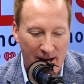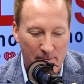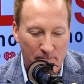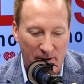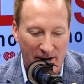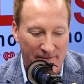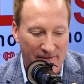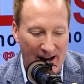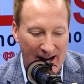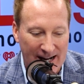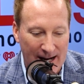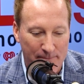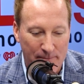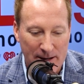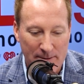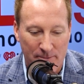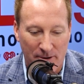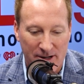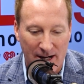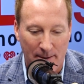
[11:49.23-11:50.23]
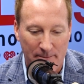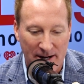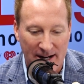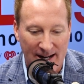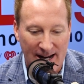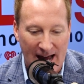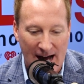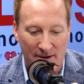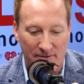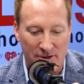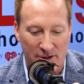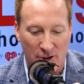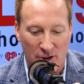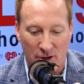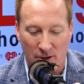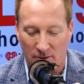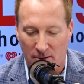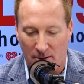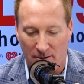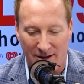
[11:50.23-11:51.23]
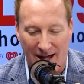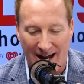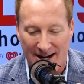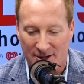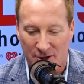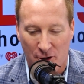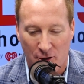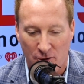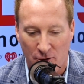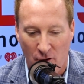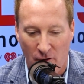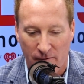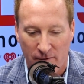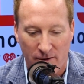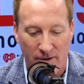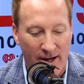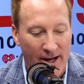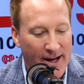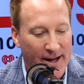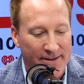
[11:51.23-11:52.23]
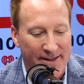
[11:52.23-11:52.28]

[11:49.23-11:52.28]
But if I got people coming in and out, there's a lot of turnover,